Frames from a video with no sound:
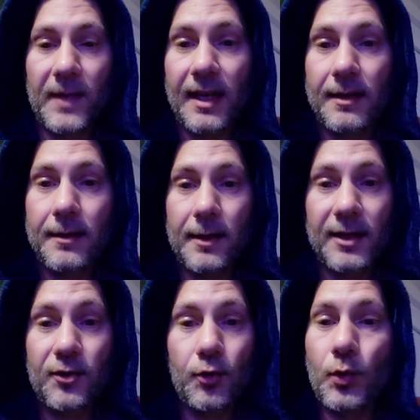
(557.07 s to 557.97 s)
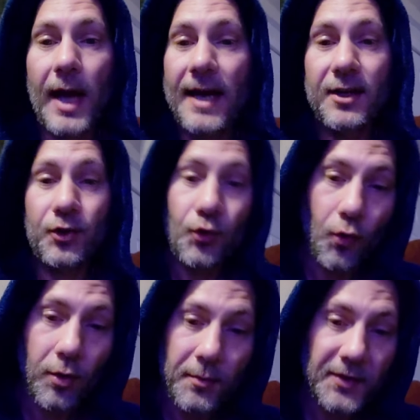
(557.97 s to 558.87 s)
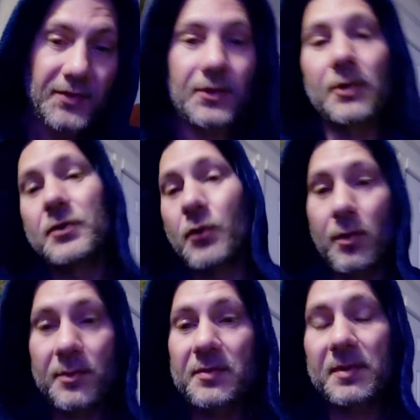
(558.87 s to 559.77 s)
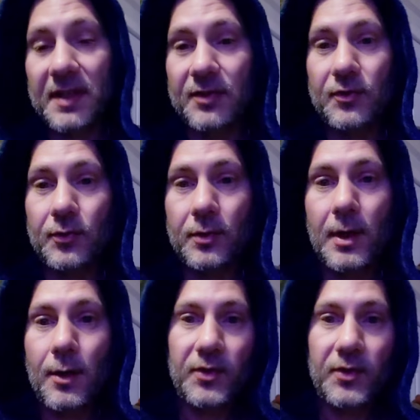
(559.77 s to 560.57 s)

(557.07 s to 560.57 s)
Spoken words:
and who had enormous potential,